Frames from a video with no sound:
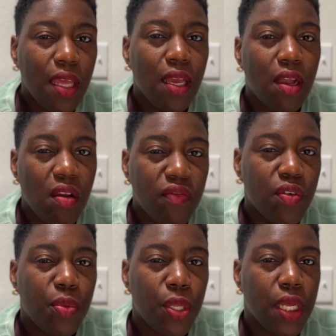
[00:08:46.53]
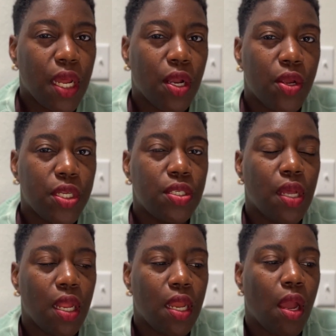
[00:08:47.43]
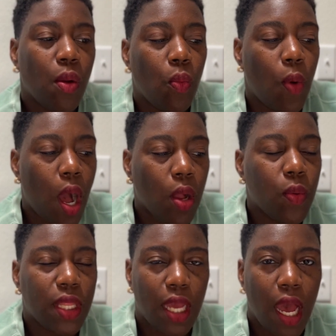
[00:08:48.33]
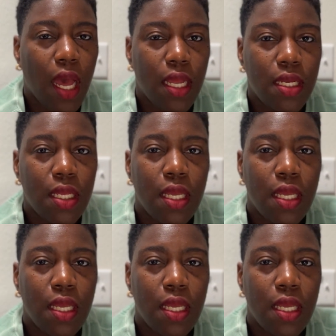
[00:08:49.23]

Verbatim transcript: get comfortable in our Christ- in our walk with God.